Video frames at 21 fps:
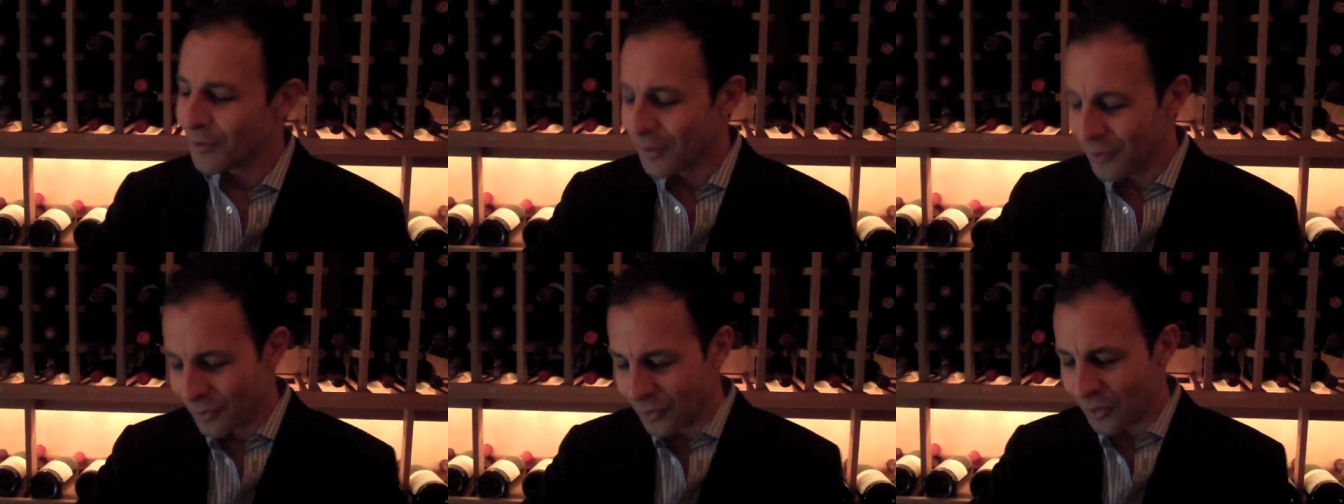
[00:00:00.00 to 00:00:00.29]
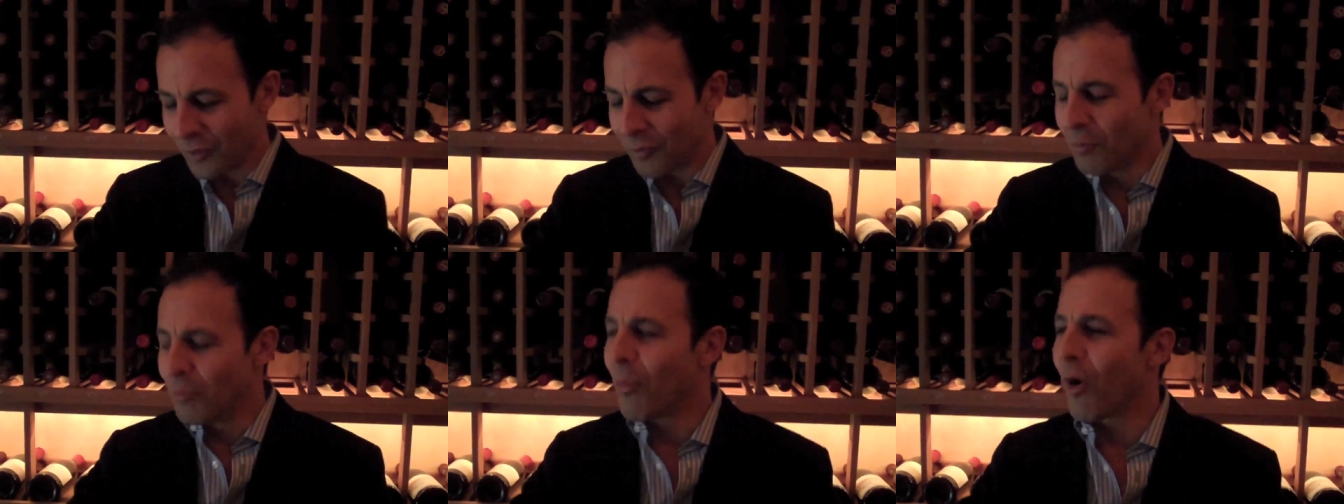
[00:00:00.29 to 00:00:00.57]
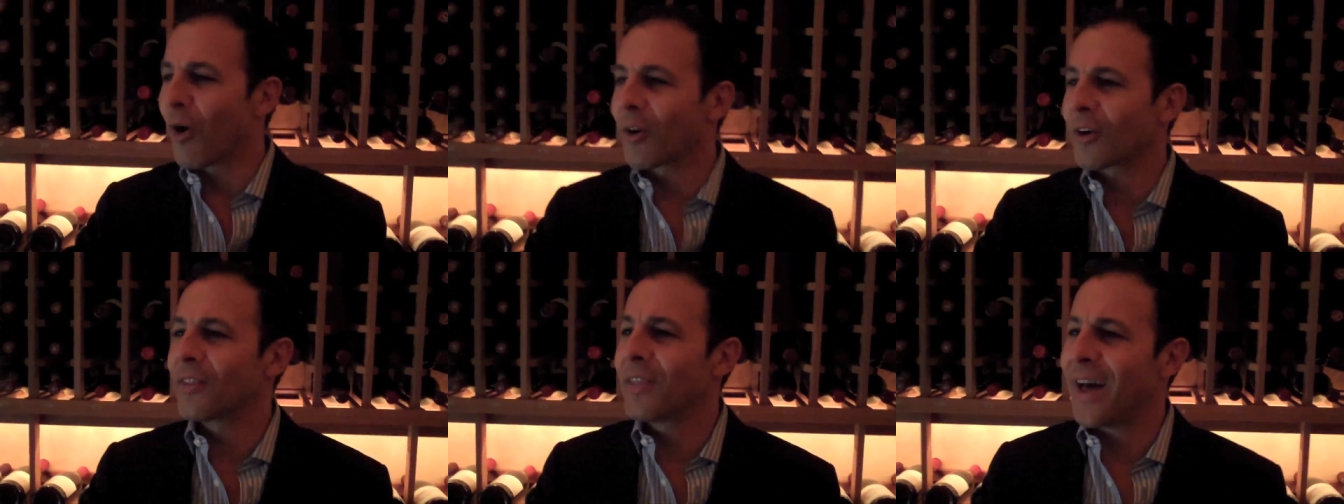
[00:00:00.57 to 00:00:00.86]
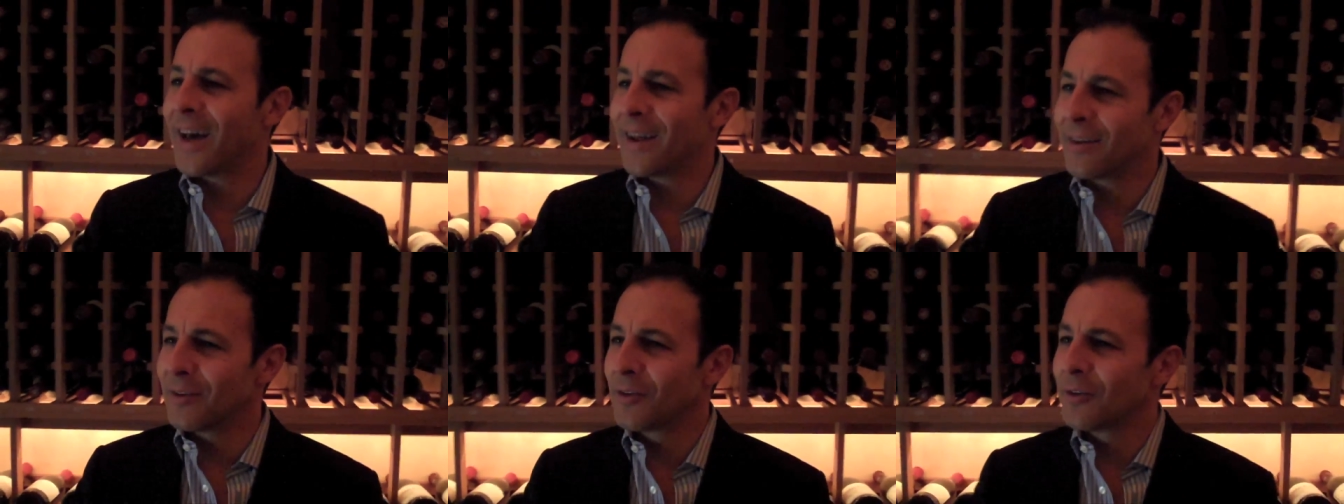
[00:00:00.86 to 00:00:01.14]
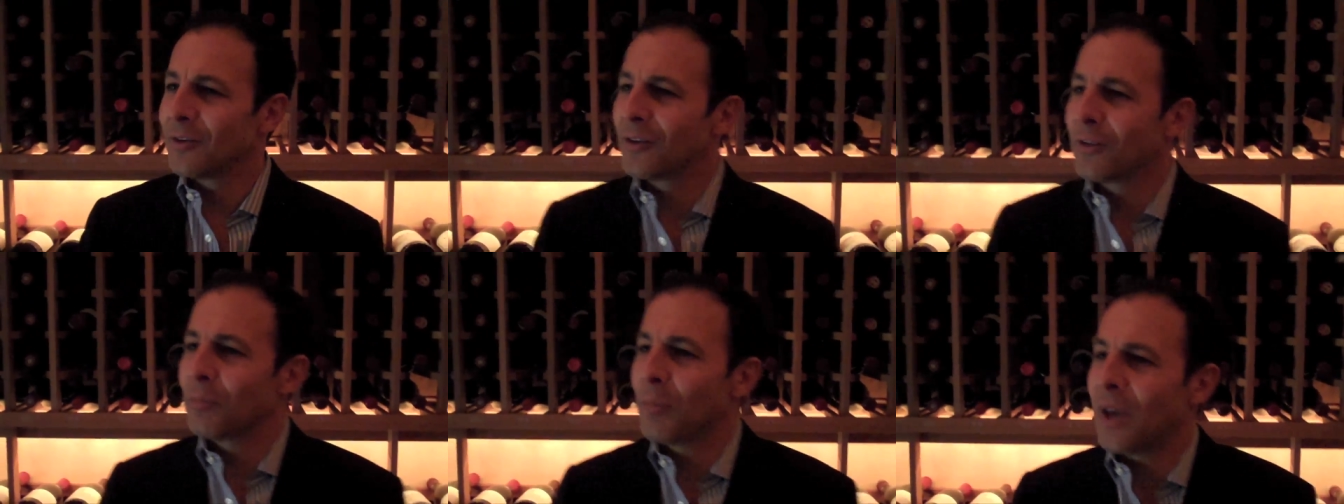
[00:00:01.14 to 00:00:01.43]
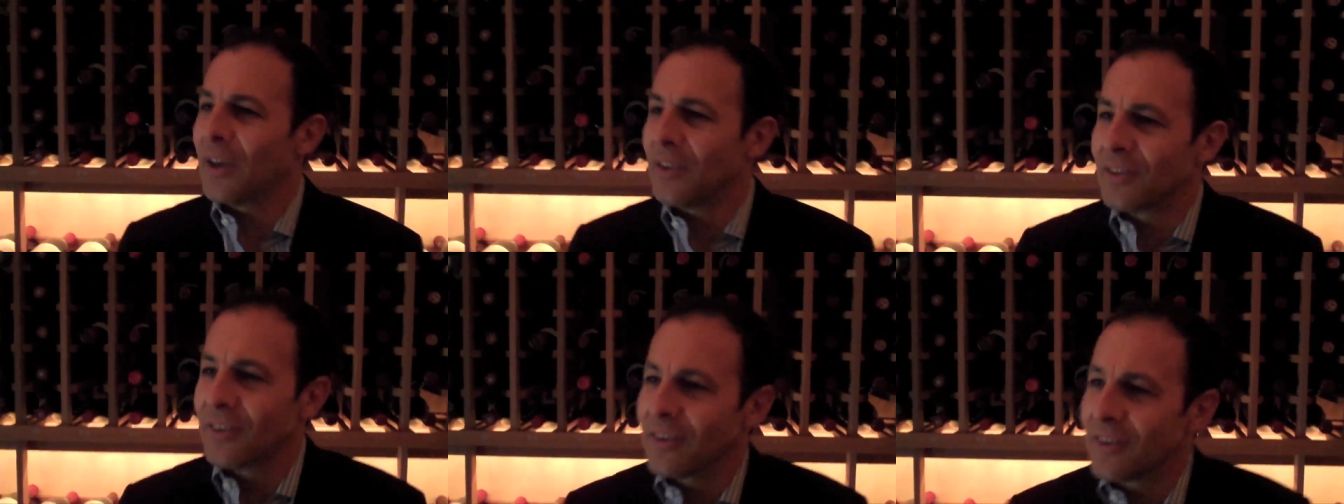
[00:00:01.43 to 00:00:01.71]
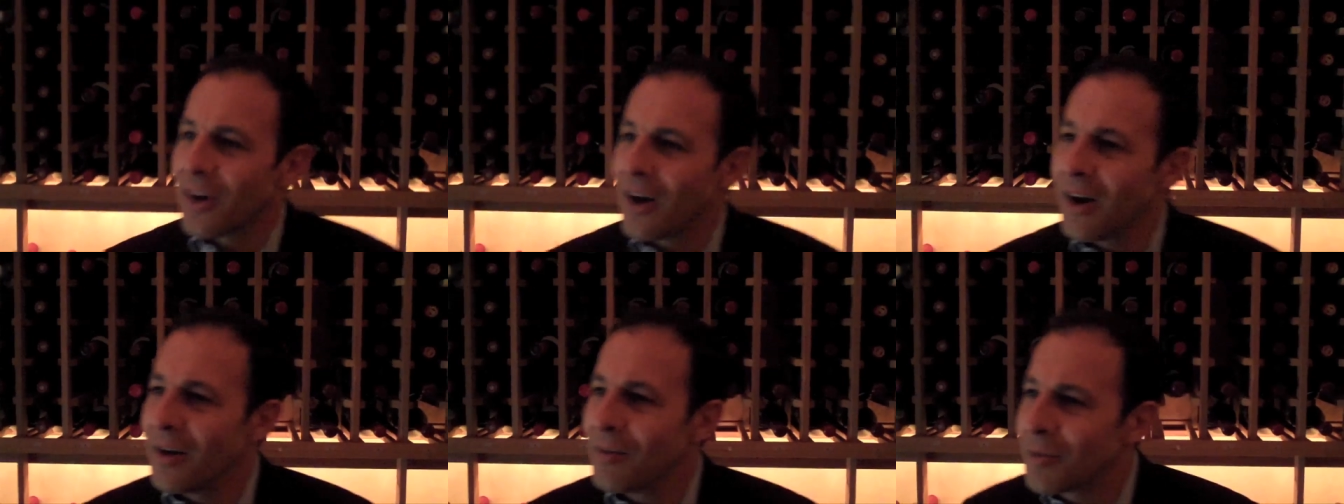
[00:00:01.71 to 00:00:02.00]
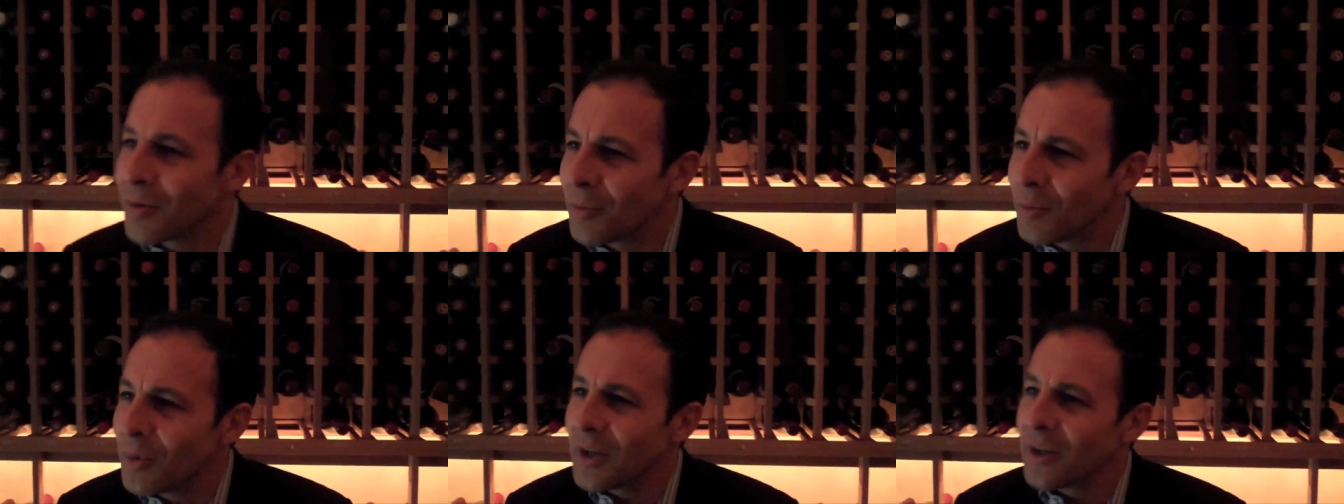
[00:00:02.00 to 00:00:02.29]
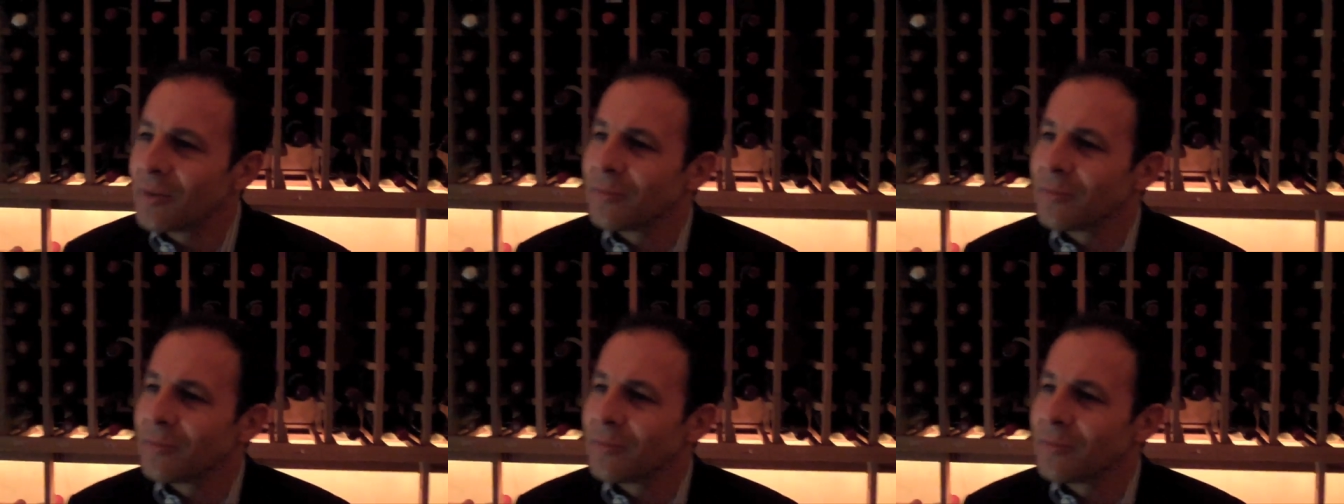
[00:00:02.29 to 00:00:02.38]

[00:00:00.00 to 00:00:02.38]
sort of marked that space and time for me.